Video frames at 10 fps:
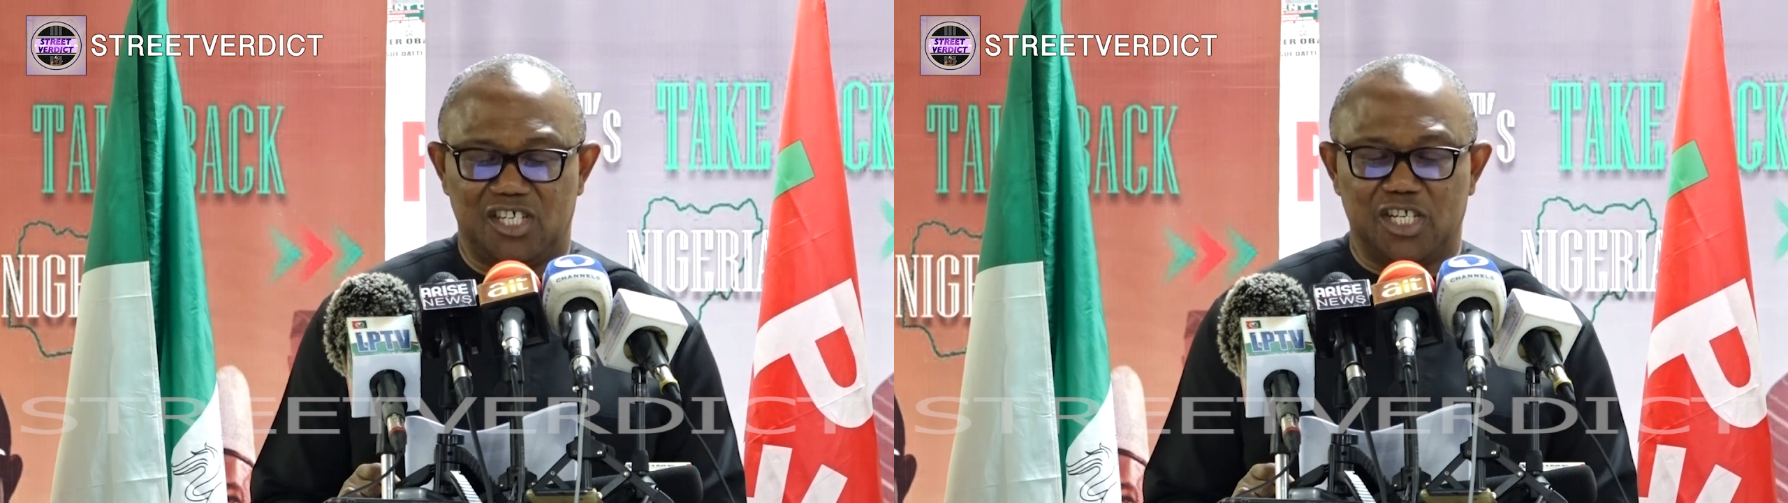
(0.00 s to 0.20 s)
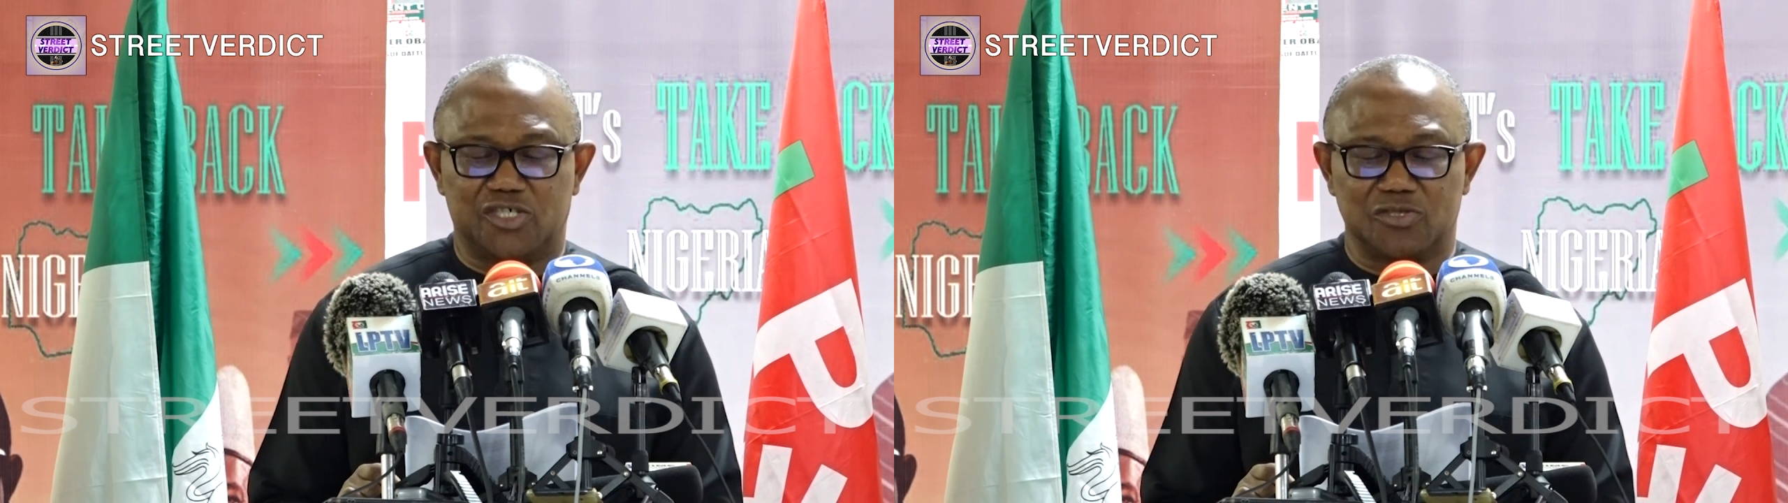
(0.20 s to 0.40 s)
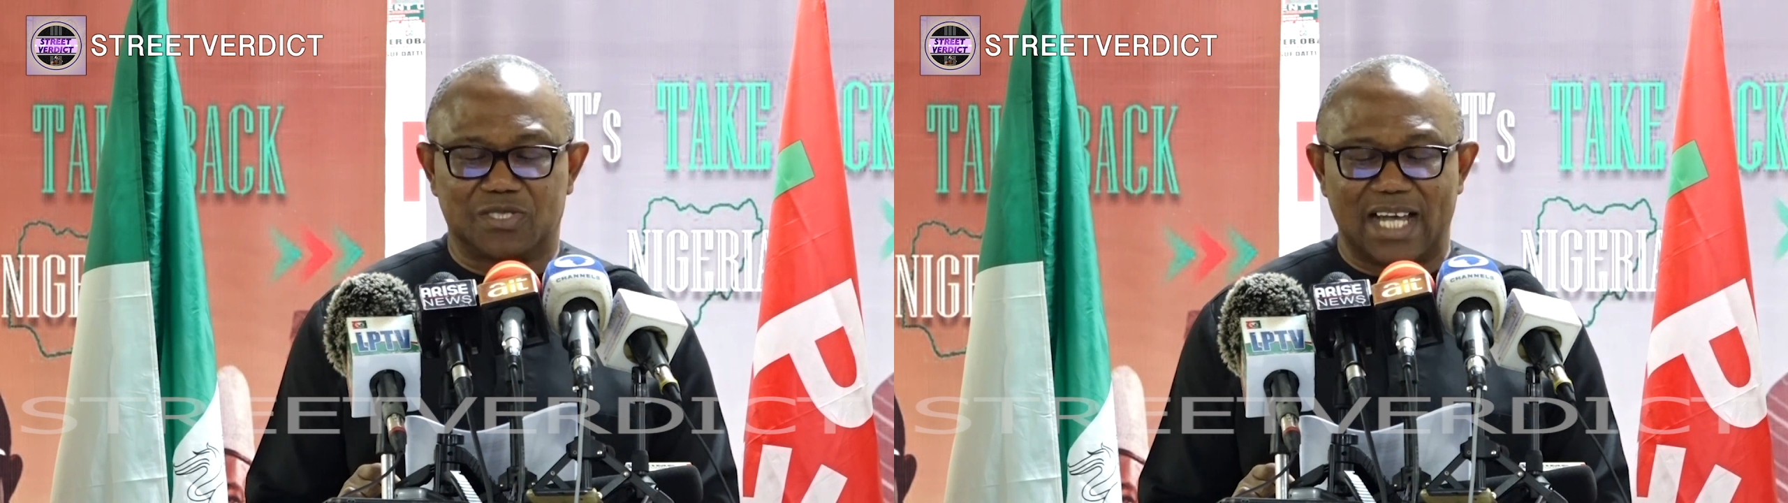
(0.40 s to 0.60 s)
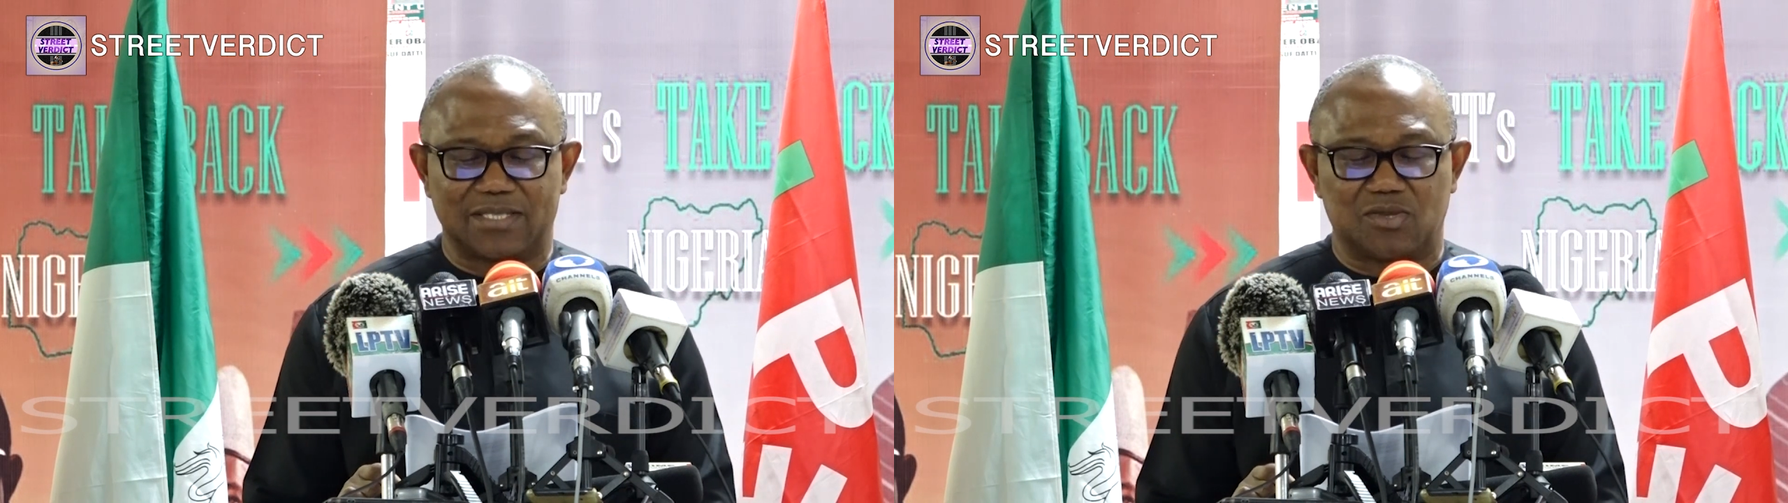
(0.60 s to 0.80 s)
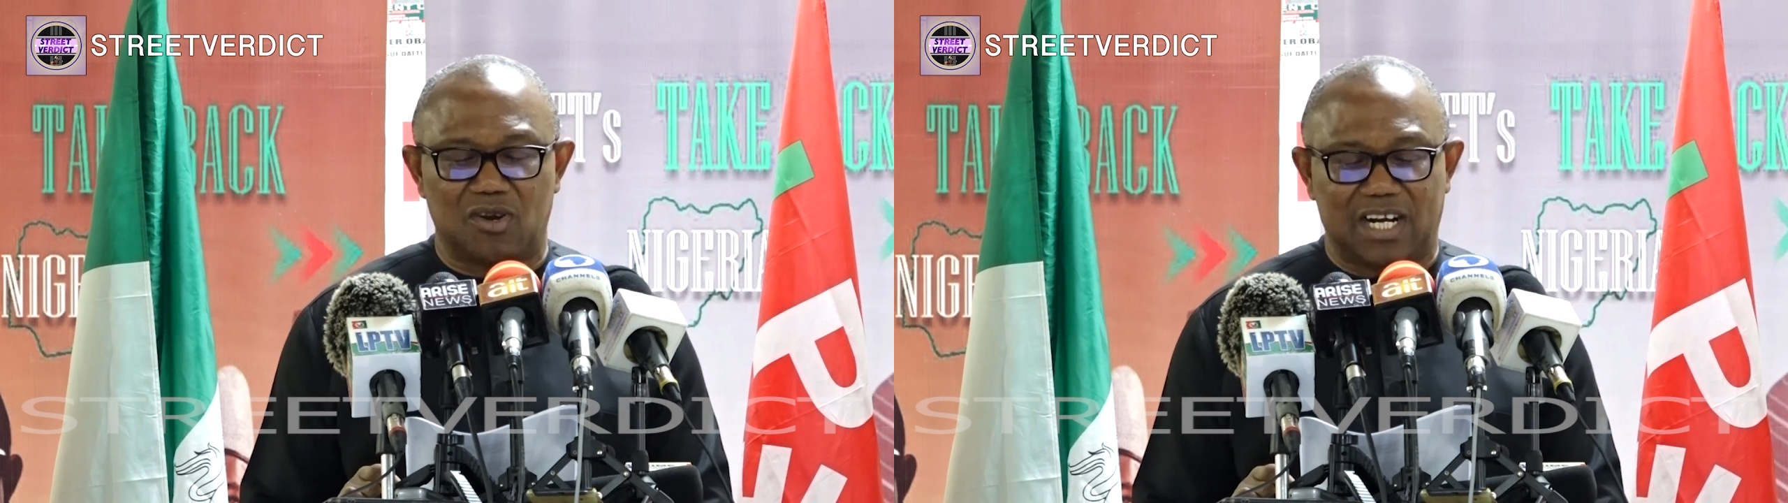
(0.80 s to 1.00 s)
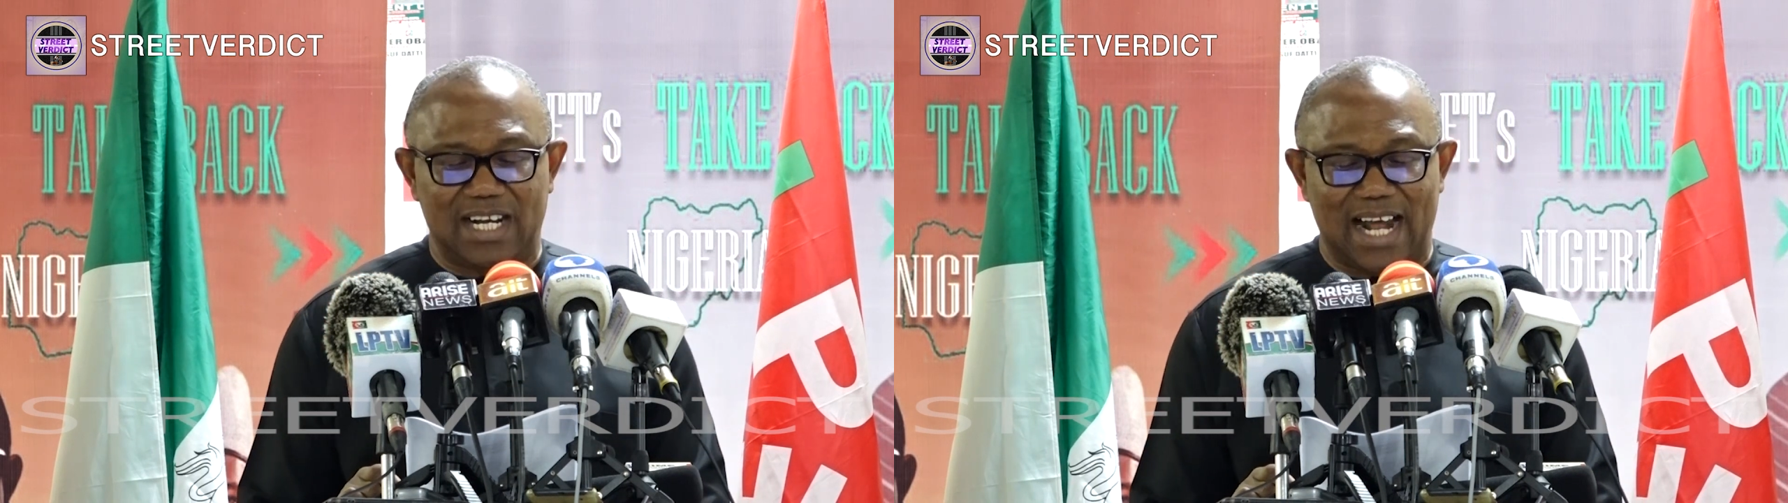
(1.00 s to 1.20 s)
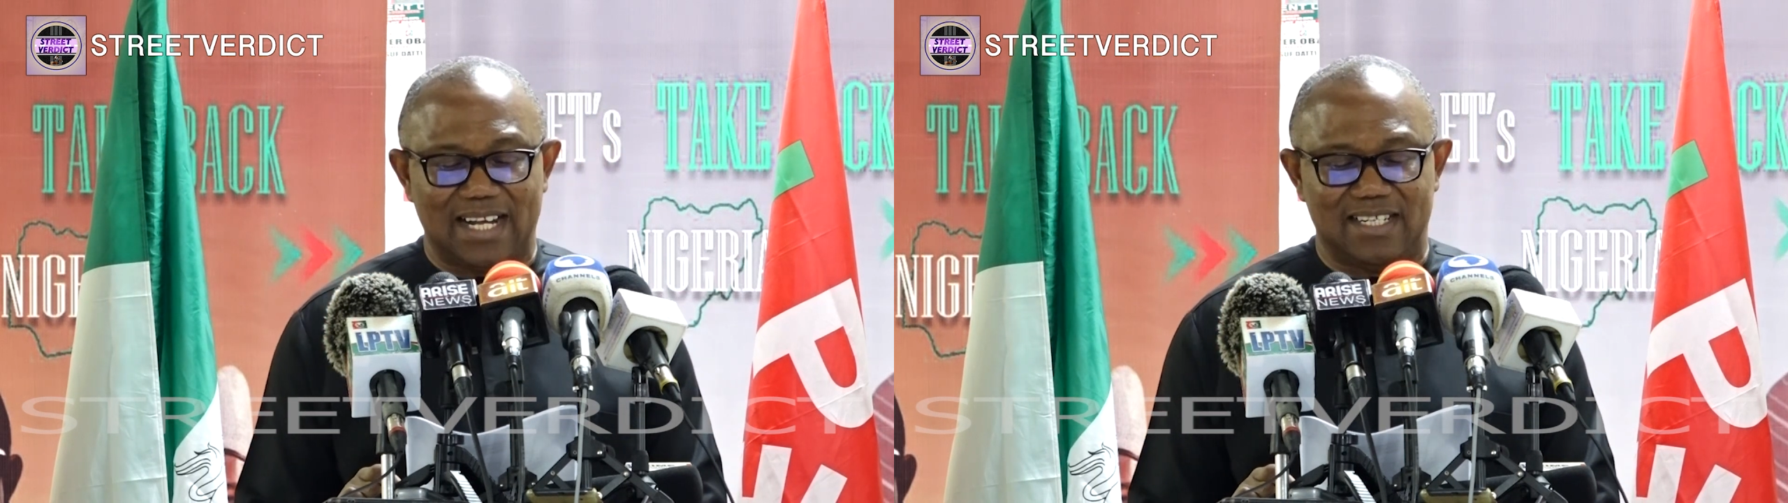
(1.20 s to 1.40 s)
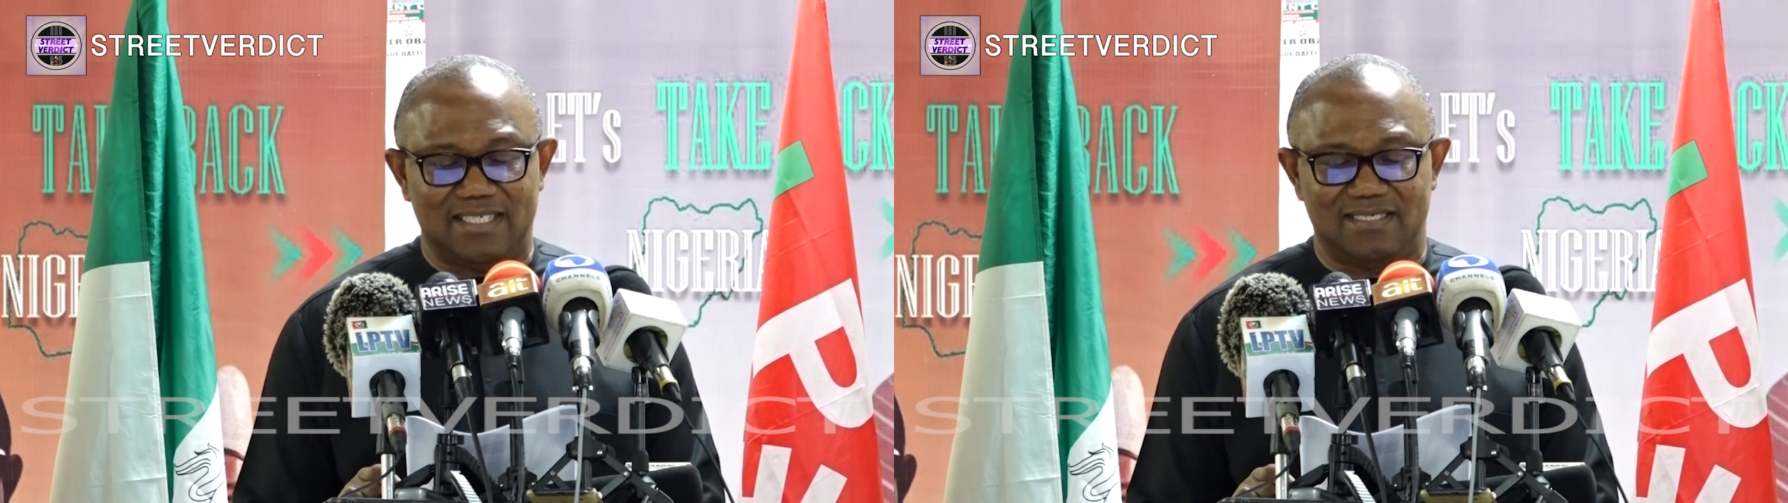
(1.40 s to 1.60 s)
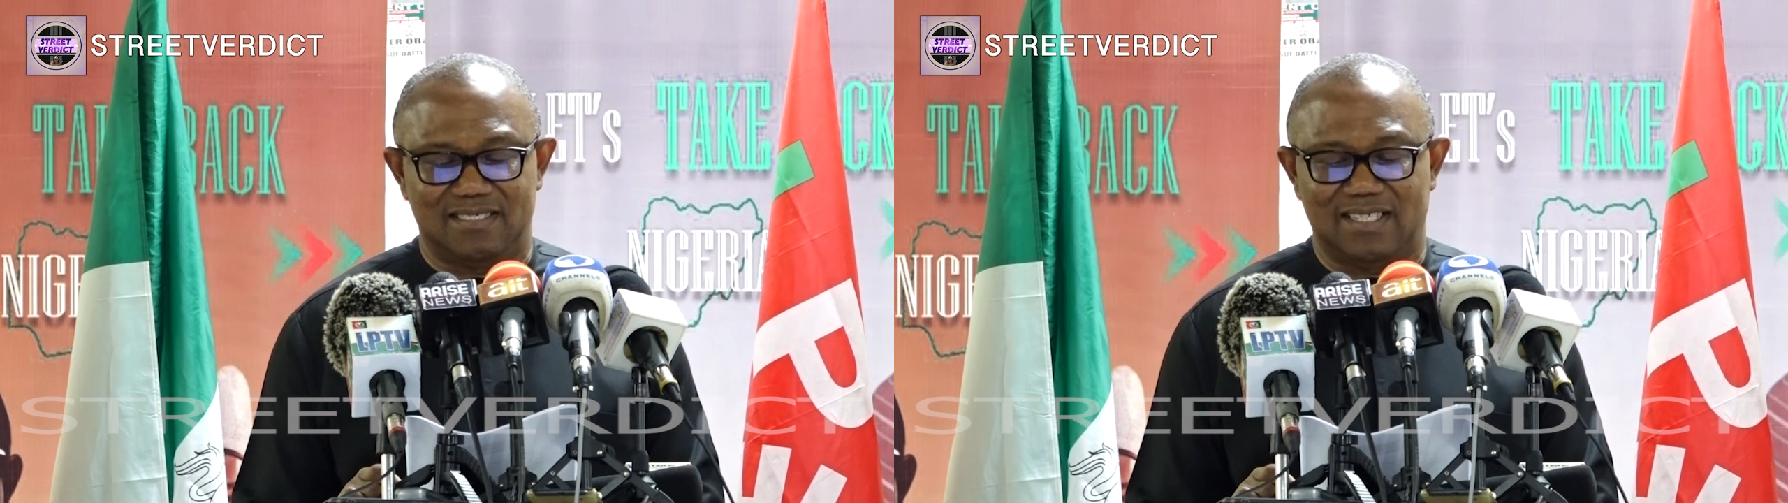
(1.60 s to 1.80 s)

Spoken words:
it should state so clearly